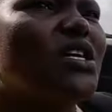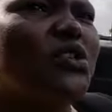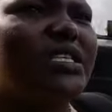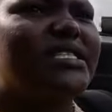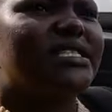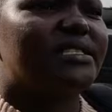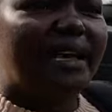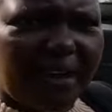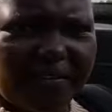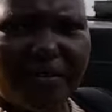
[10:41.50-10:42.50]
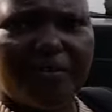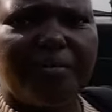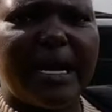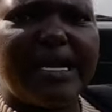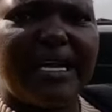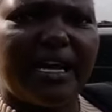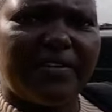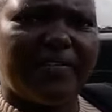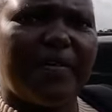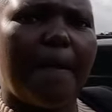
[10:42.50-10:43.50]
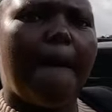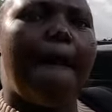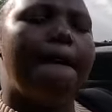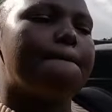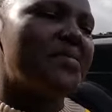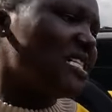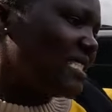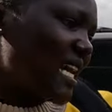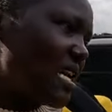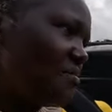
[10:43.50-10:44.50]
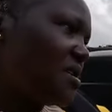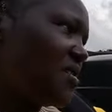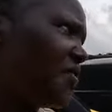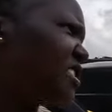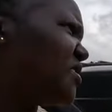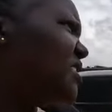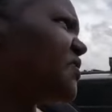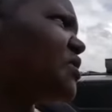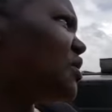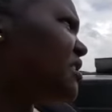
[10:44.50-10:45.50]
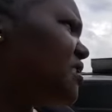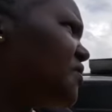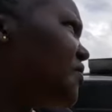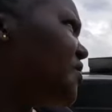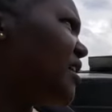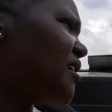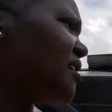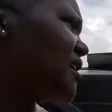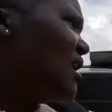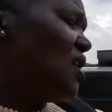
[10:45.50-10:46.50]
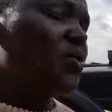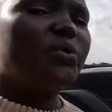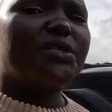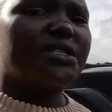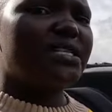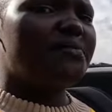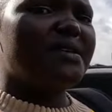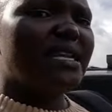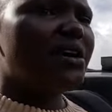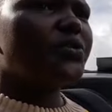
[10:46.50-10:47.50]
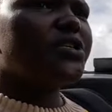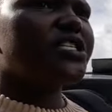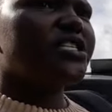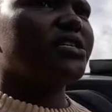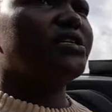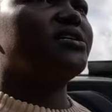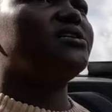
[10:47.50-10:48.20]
actually saved my life big time. If it wasn't for her, we would still be languishing